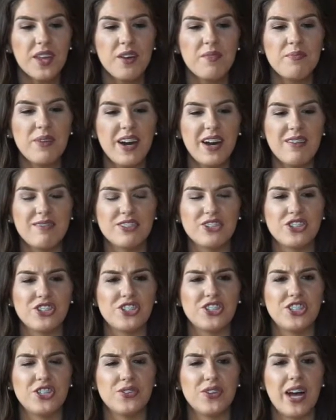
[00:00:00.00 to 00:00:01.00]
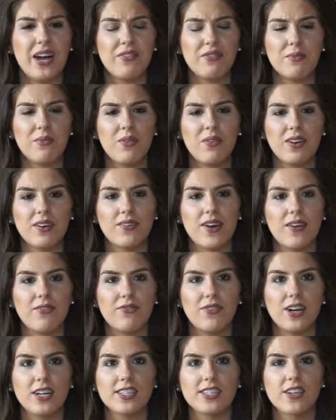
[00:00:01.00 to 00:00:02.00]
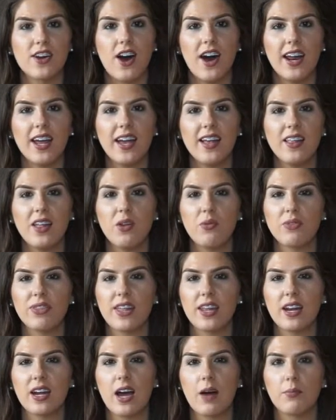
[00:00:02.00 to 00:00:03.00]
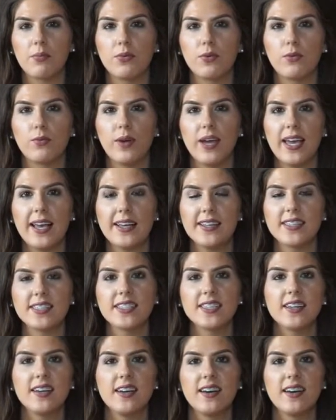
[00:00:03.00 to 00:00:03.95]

but it was just too light for me whenever I first got it, and then within a couple of weeks,